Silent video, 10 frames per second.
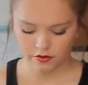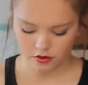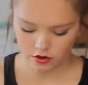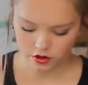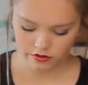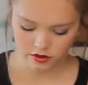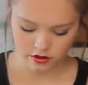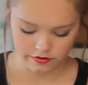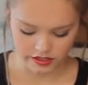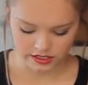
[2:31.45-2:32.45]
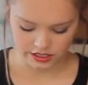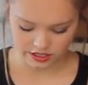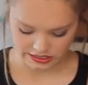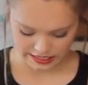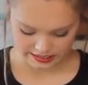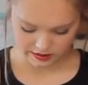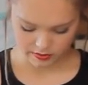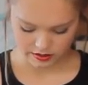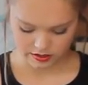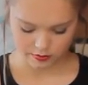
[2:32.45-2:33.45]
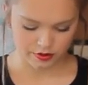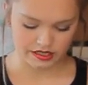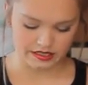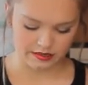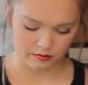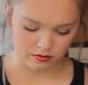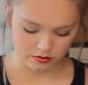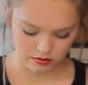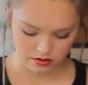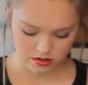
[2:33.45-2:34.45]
you've gone over, obviously just take some out, it's pretty simple.